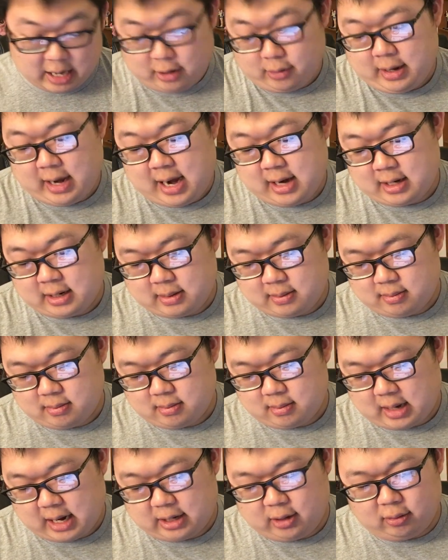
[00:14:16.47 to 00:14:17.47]
I don't hate it.
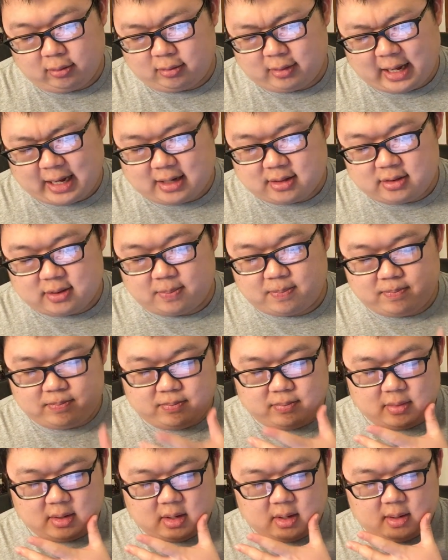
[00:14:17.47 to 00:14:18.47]
I don't like the
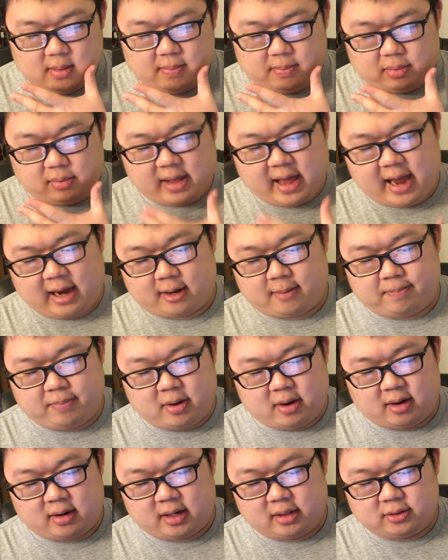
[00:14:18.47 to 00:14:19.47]
black
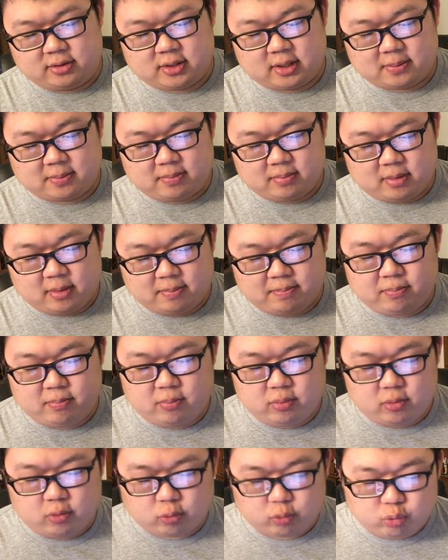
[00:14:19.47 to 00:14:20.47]
part. It looks like a
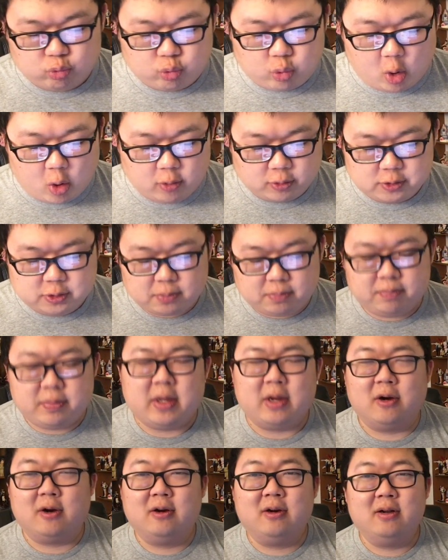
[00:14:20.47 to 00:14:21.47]
gross
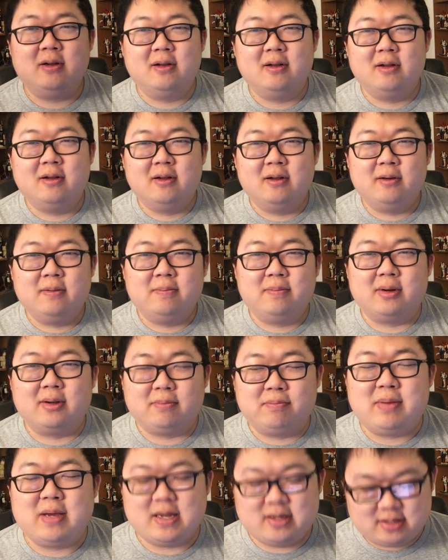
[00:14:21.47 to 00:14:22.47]
beard.
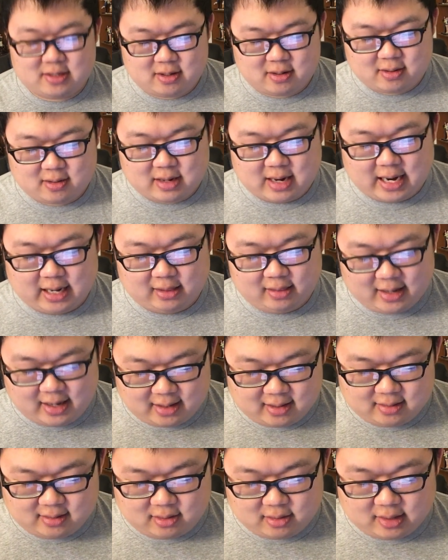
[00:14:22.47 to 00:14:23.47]
But B tier. I
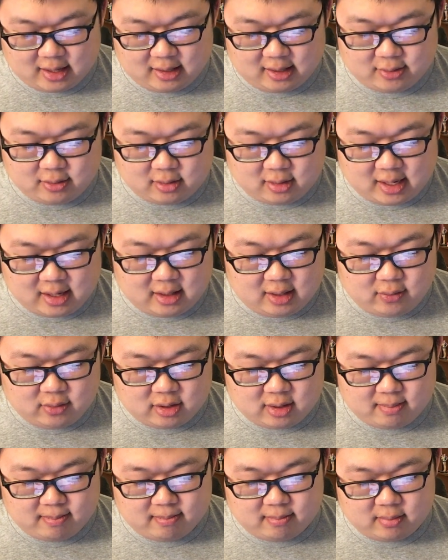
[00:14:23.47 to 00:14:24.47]
like Glalie. Glalie
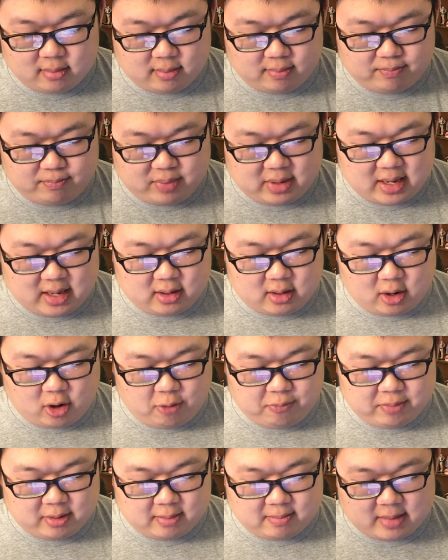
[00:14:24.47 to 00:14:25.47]
with a big
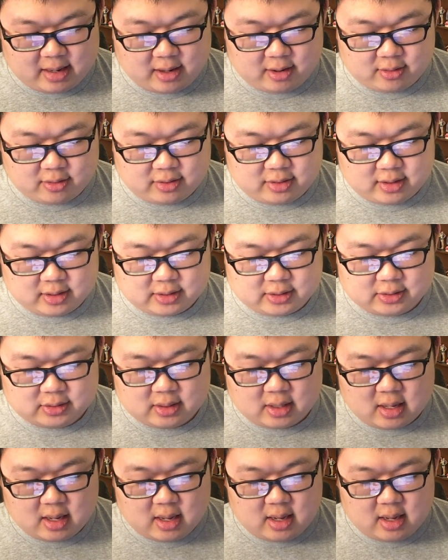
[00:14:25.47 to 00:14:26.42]
open mouth is